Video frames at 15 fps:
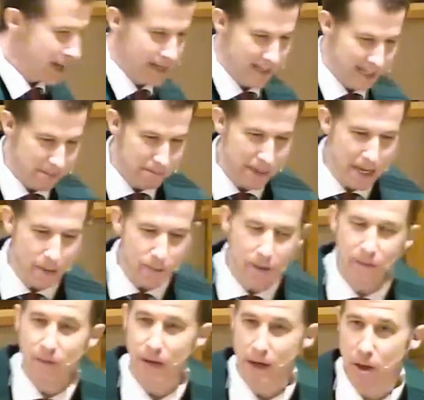It's his big
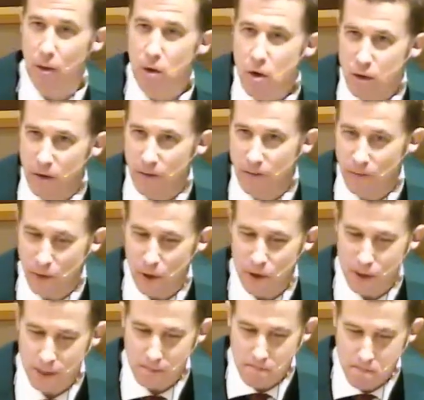reveal, the
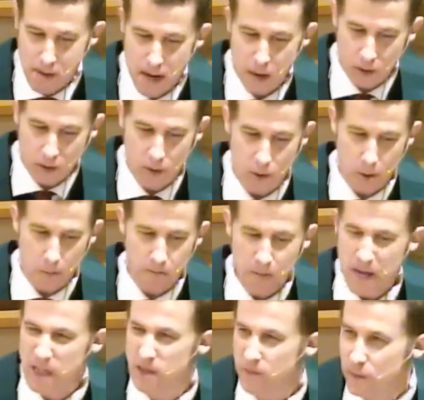first miracle,
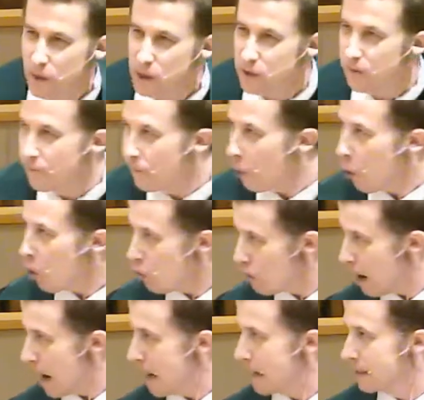his first
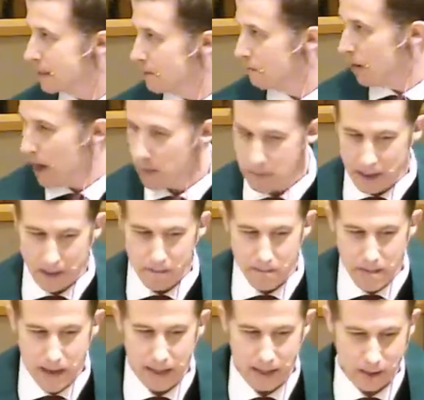foray into public
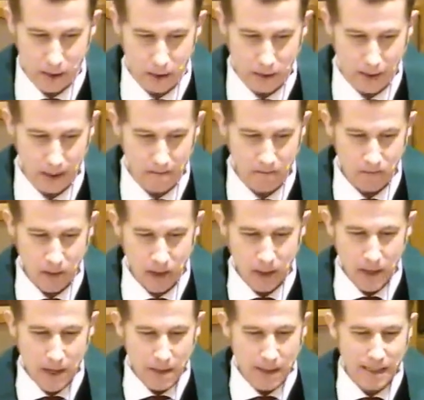ministry.
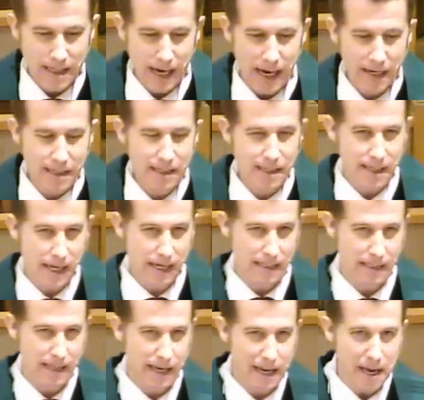The text
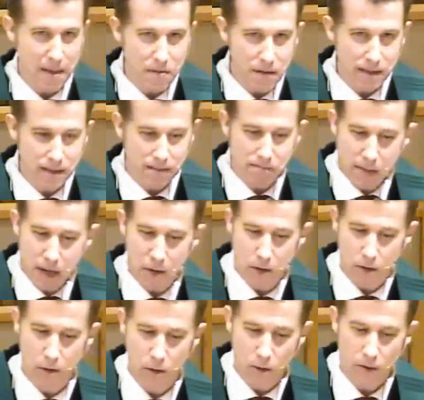says that in this
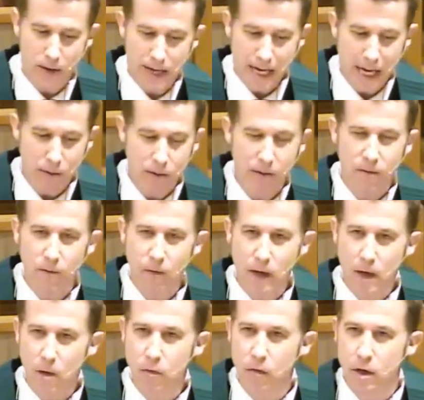miracle, he
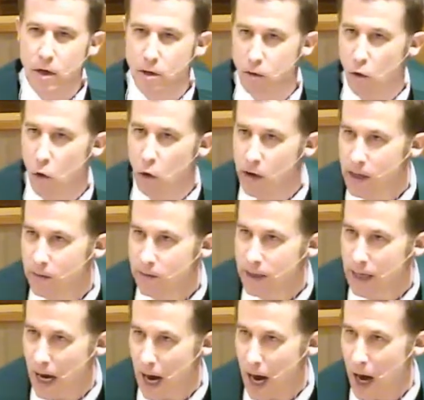revealed the glory of
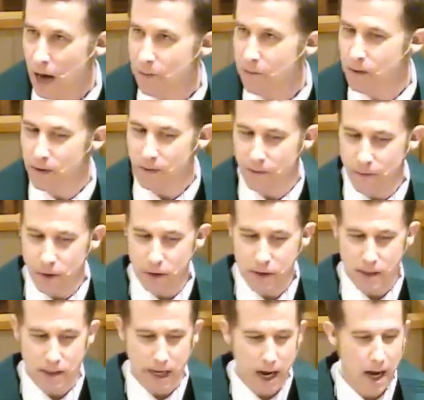God for the
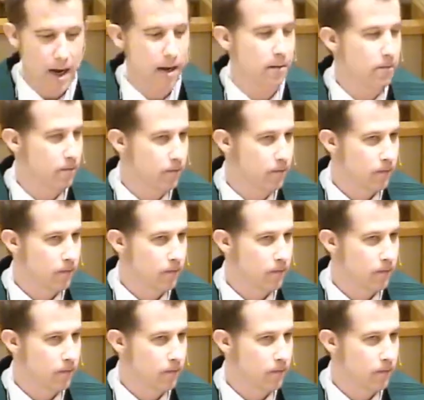first time.